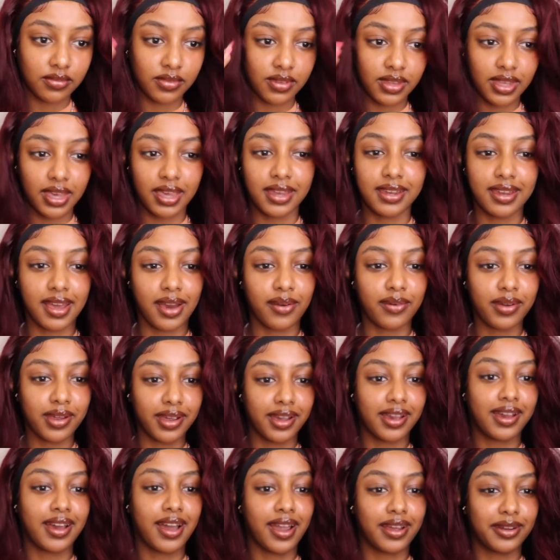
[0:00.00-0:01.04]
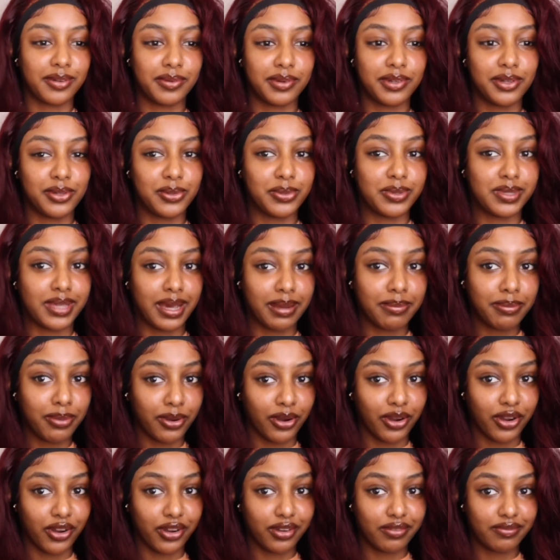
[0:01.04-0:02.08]
Okay, now I kind of want to do side
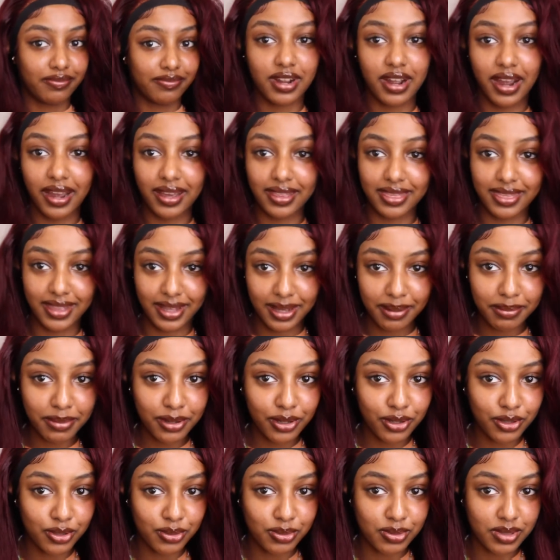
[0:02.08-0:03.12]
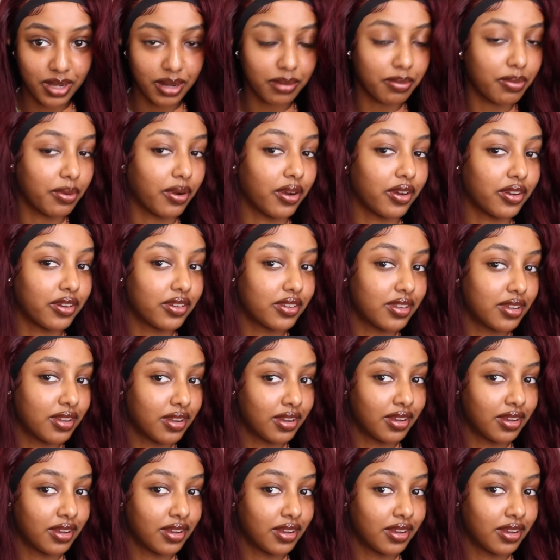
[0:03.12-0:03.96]
part. I think I'm gonna do side part.